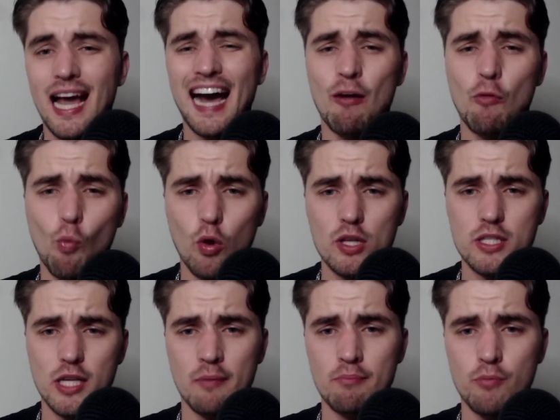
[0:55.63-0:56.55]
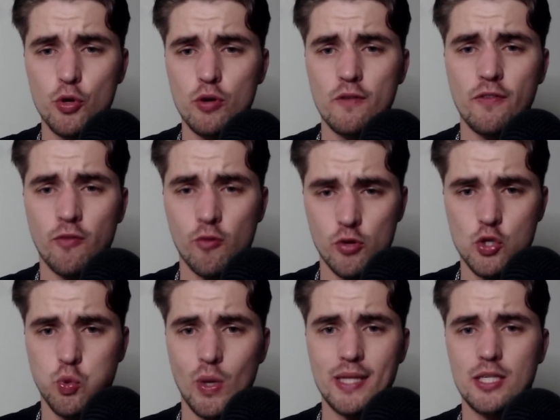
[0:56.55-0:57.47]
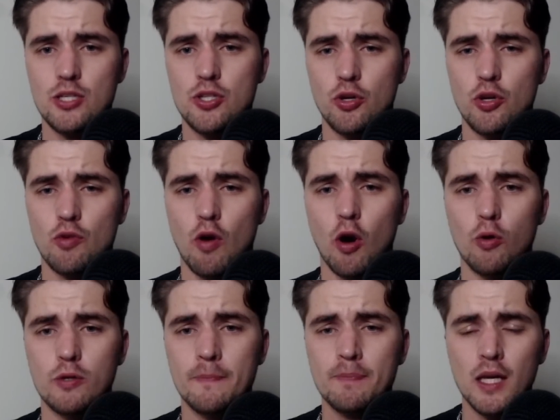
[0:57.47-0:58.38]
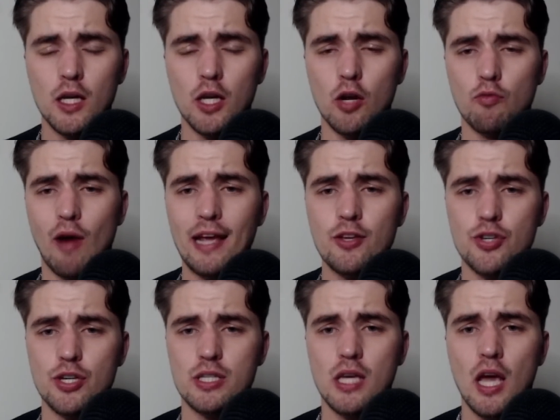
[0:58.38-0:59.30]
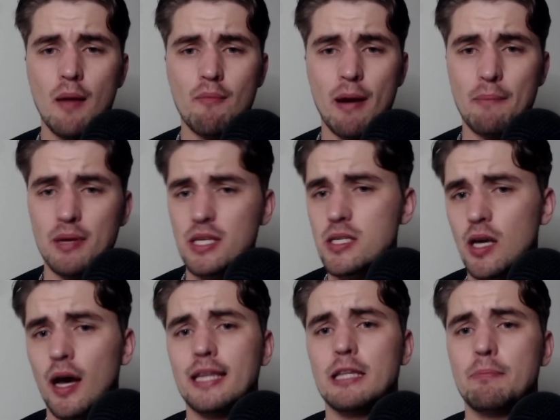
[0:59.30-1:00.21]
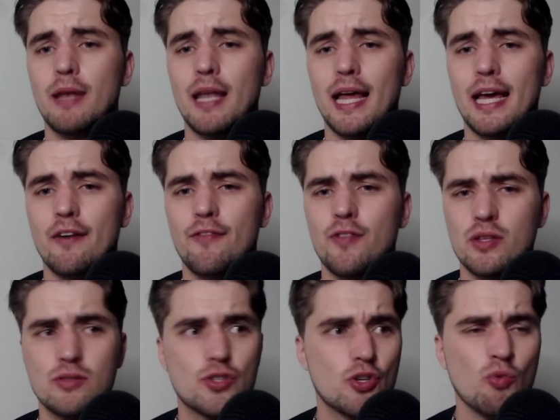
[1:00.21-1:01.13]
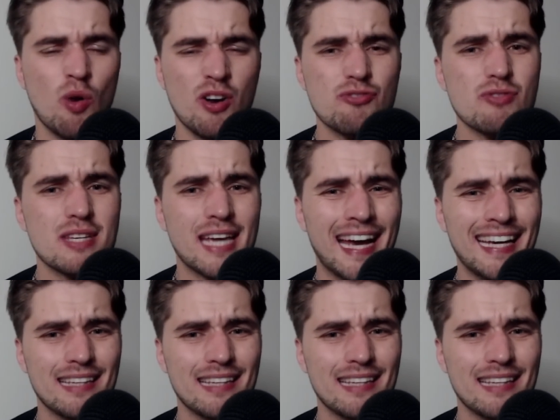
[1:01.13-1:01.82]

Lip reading: and what a move for a 22-year-old. Look, Rangers, remember, signed the player for 200k, I